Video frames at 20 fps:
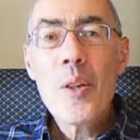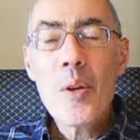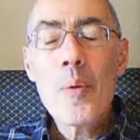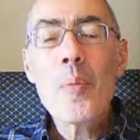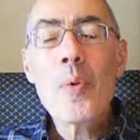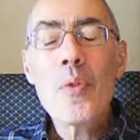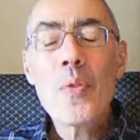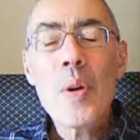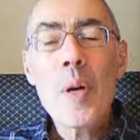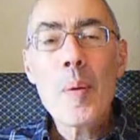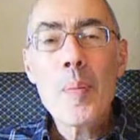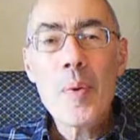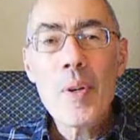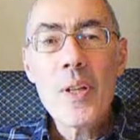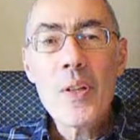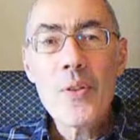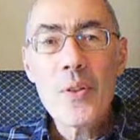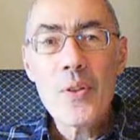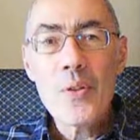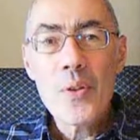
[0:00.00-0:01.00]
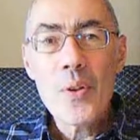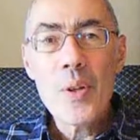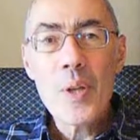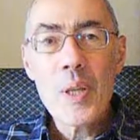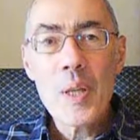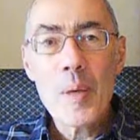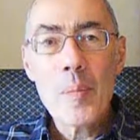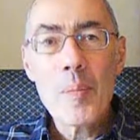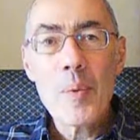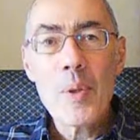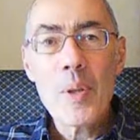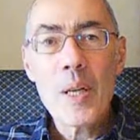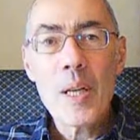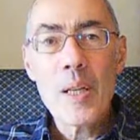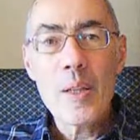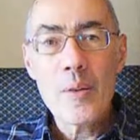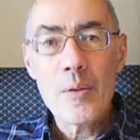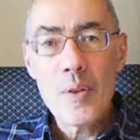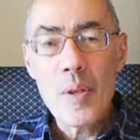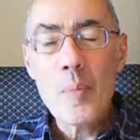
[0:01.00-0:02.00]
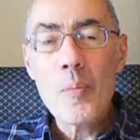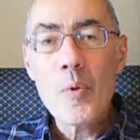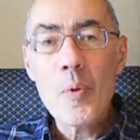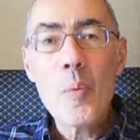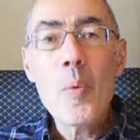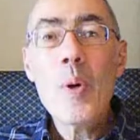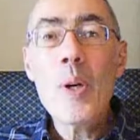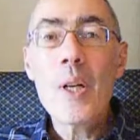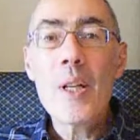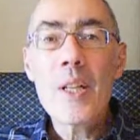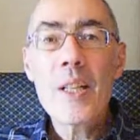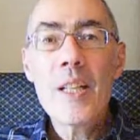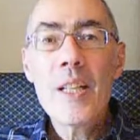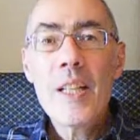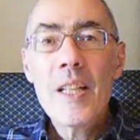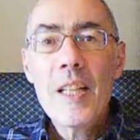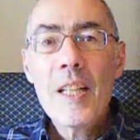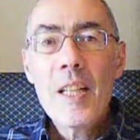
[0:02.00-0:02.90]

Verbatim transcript: that was very pleasing to the couple and seemed to work.